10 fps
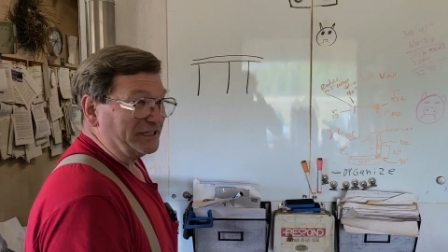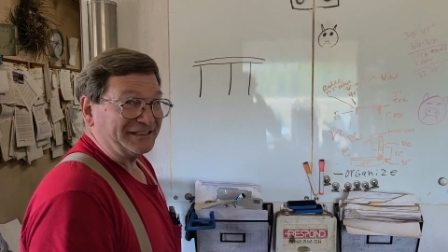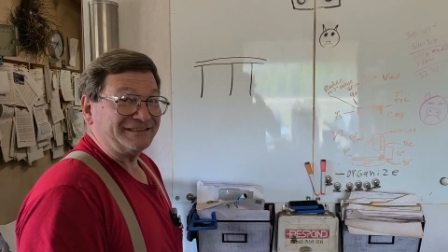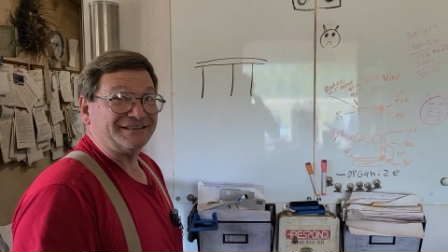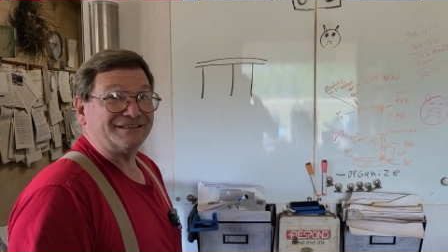
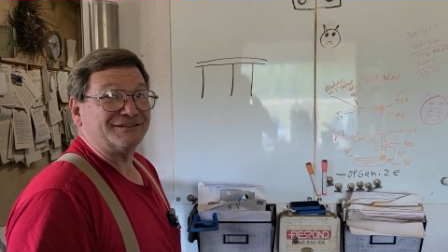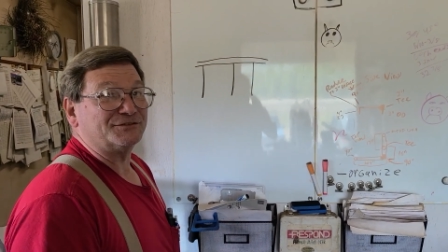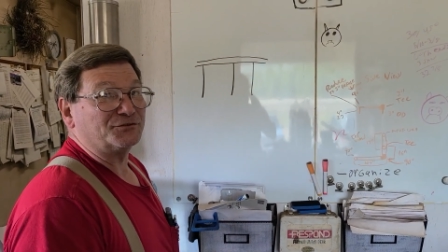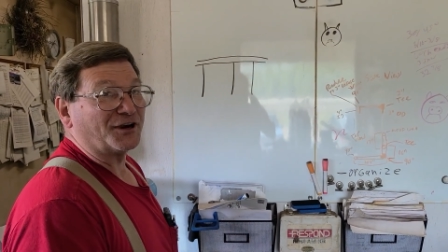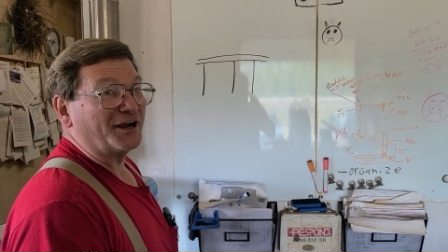we uh,
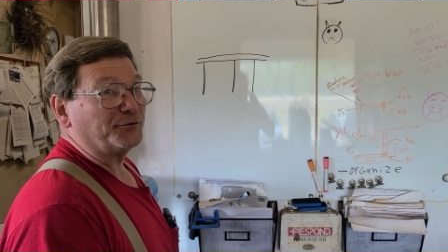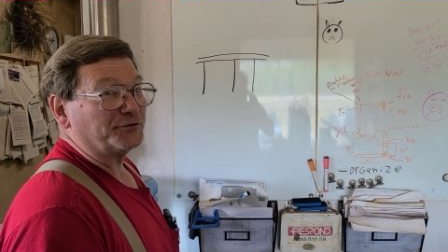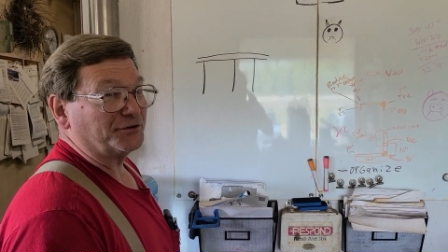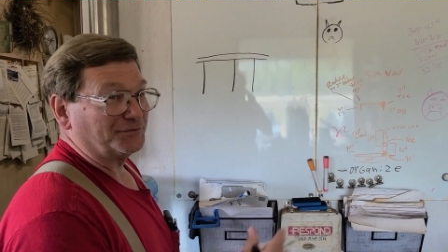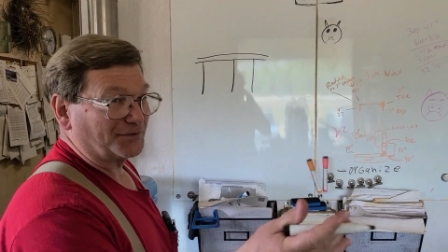
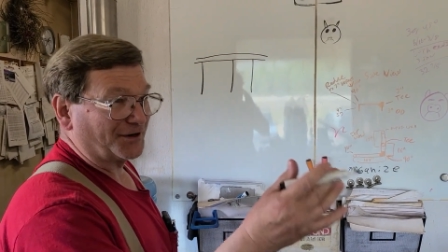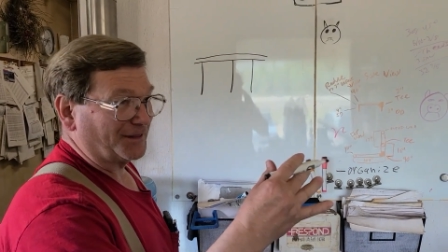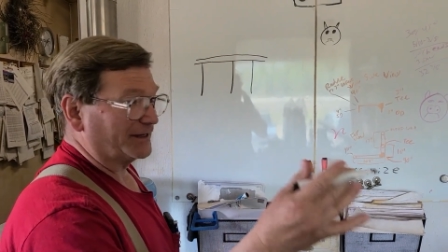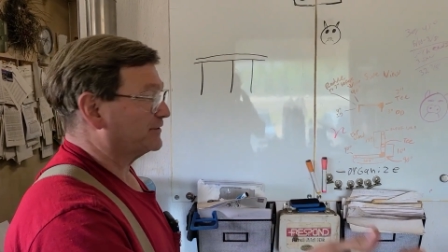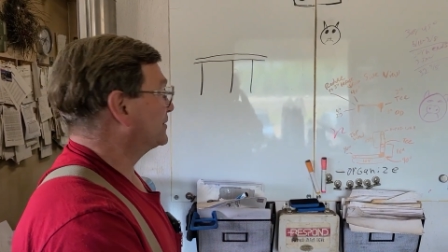ground our
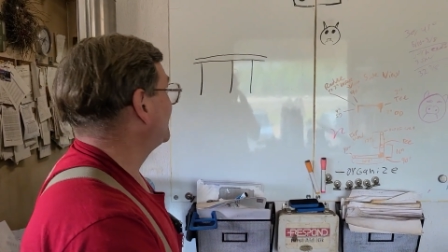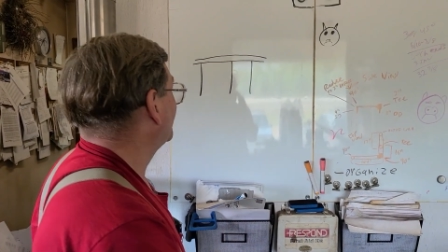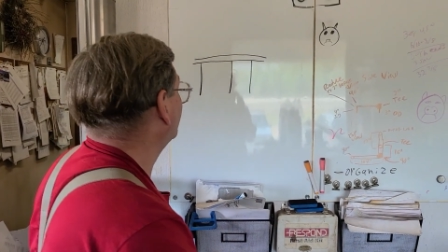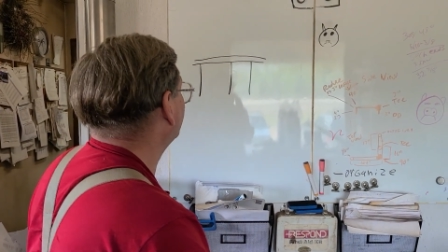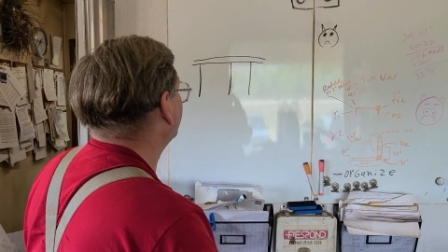electrical